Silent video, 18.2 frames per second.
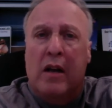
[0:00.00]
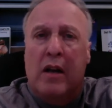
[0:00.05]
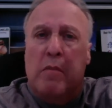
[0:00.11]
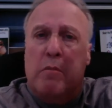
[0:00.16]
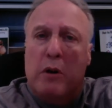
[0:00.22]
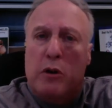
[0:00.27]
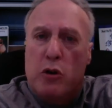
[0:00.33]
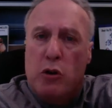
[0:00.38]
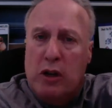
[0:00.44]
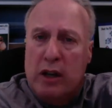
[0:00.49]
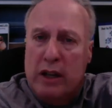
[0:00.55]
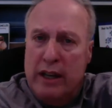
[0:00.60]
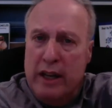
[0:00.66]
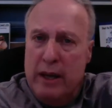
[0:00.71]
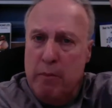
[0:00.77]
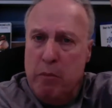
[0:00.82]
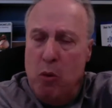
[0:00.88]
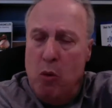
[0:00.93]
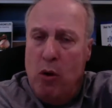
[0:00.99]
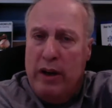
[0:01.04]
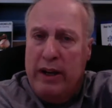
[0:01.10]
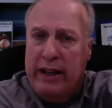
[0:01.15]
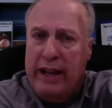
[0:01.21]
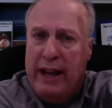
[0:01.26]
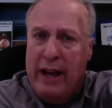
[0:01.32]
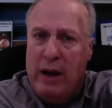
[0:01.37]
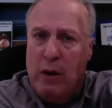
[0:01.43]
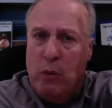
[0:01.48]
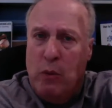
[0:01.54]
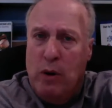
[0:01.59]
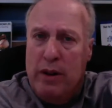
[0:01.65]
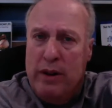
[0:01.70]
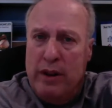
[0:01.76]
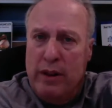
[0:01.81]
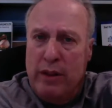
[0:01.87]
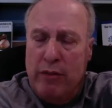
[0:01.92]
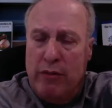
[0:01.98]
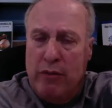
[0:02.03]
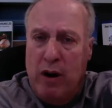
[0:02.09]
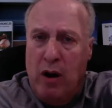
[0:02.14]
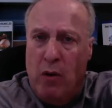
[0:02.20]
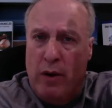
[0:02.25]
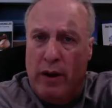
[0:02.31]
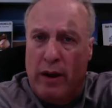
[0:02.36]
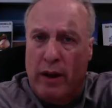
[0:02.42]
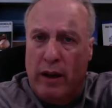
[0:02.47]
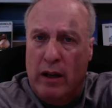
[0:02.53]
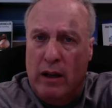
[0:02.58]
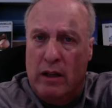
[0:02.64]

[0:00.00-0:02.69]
but you can keep pointing out when they're throwing